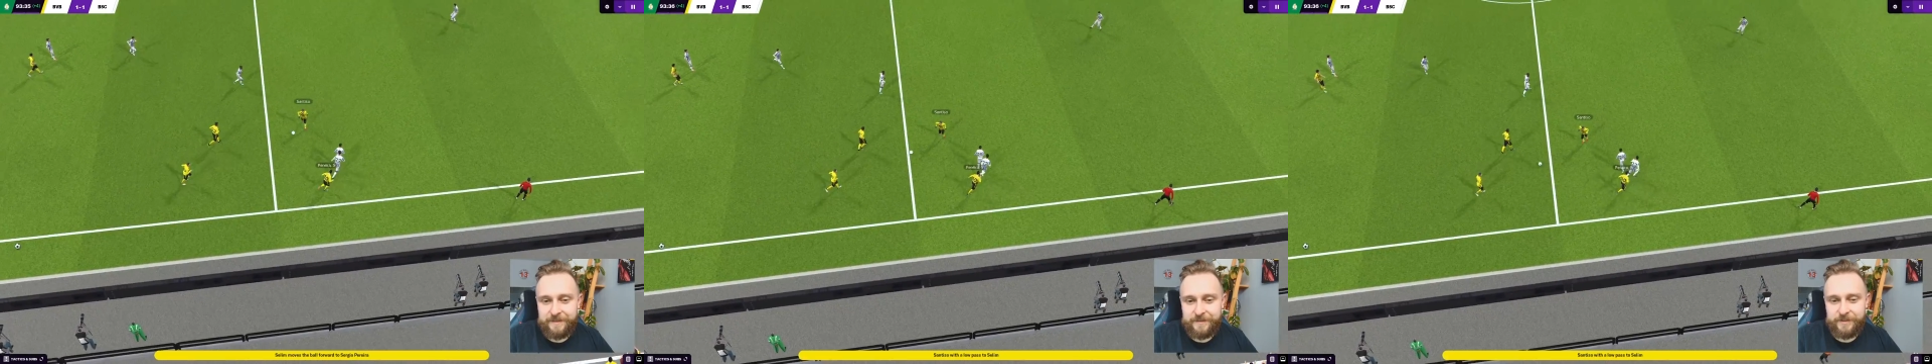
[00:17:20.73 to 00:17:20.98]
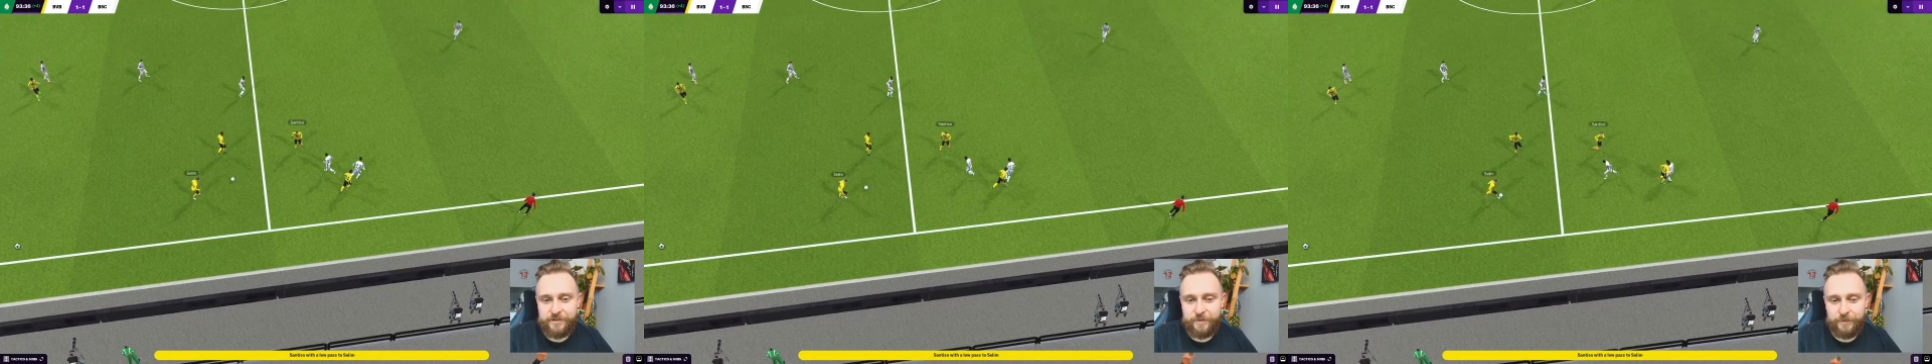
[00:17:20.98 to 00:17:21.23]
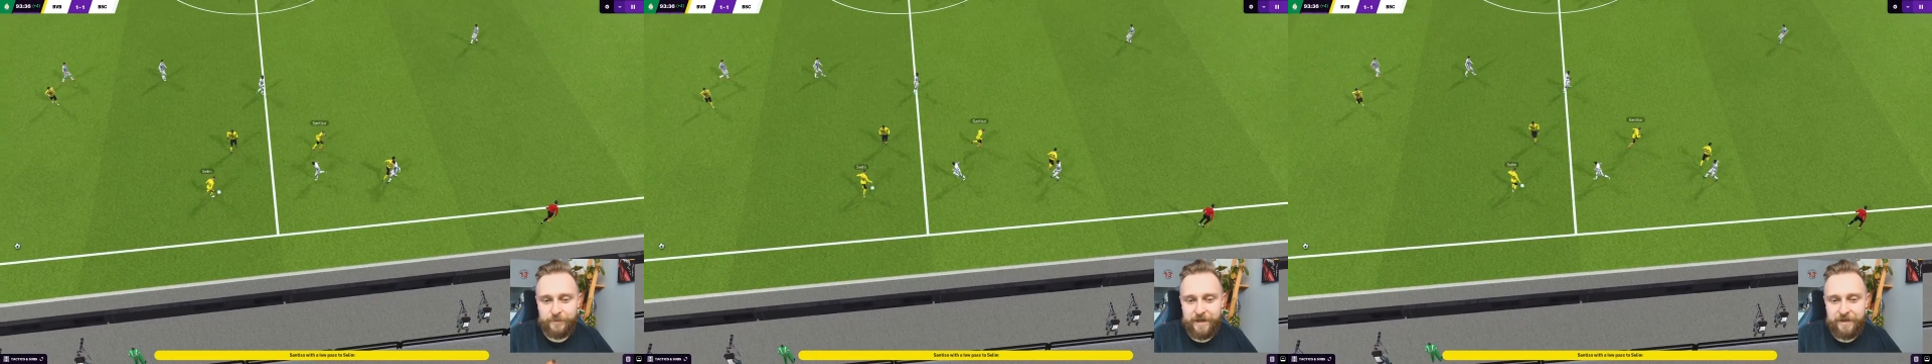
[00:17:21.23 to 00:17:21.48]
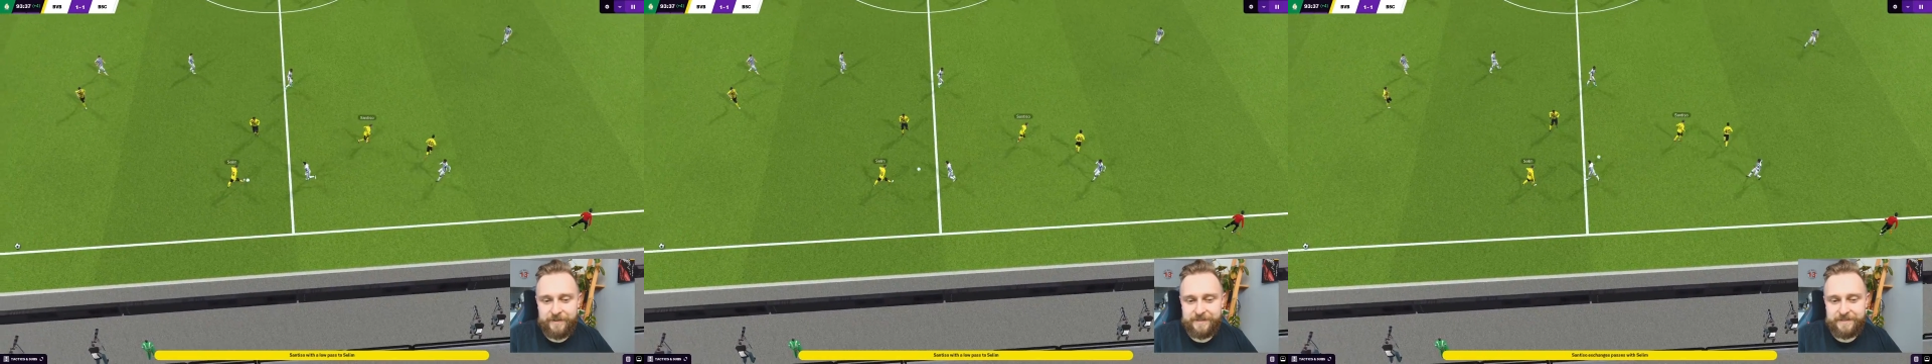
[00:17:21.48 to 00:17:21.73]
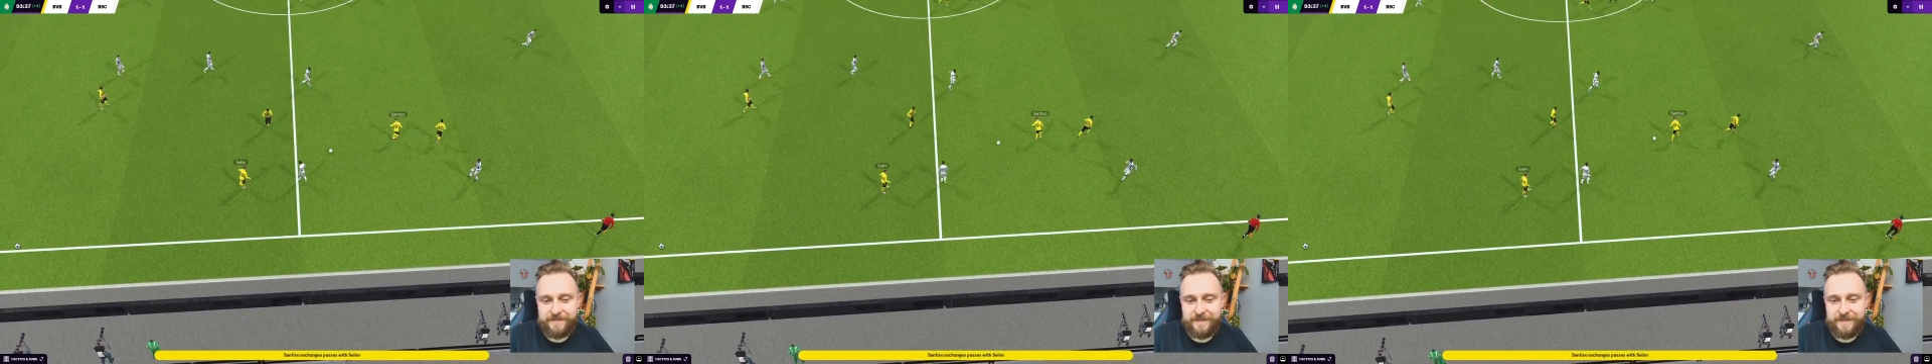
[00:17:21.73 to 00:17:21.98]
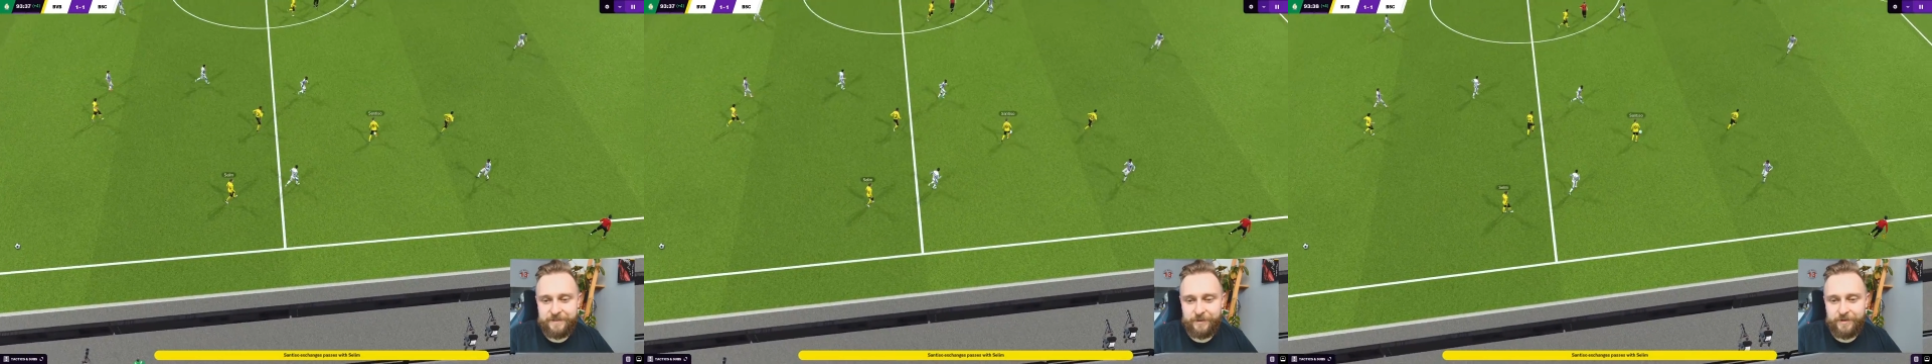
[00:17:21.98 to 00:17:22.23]
Sergio Pereira,
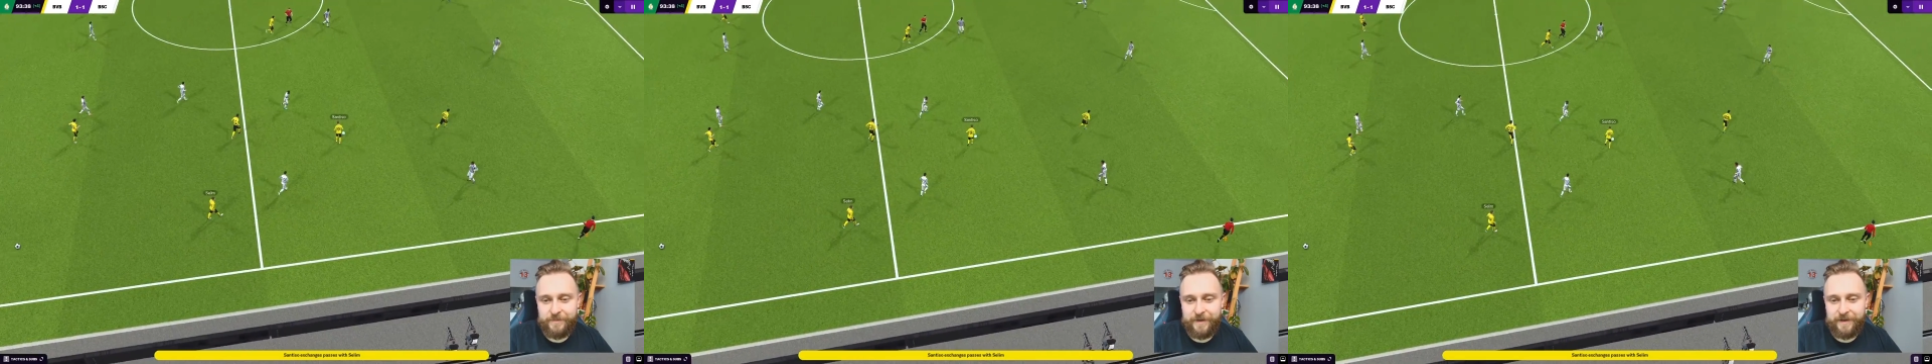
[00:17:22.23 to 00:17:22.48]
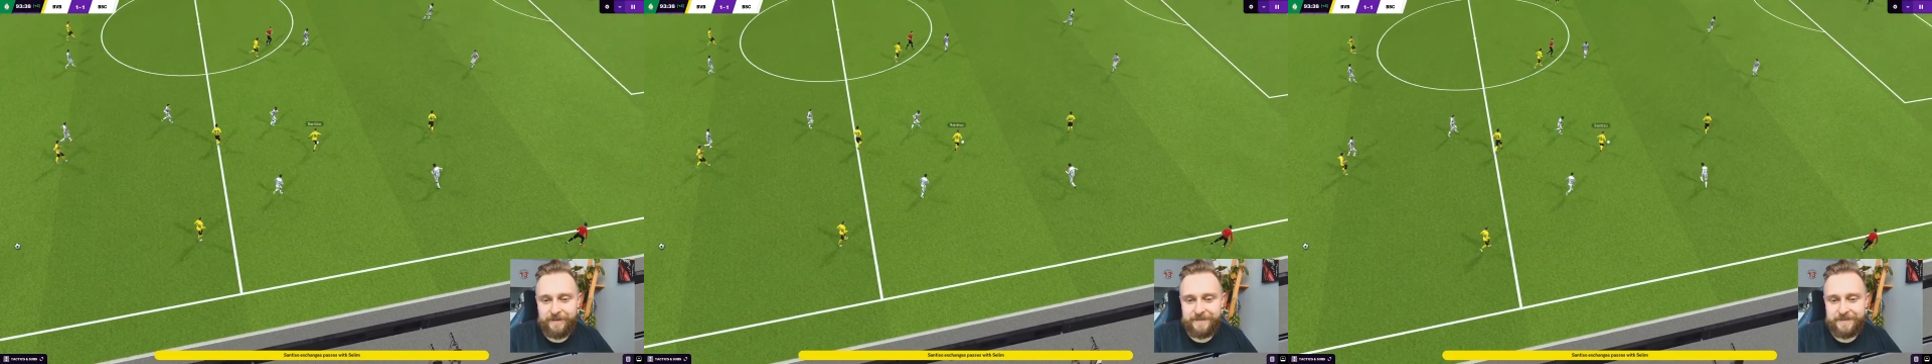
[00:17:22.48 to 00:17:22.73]
Santiso combining.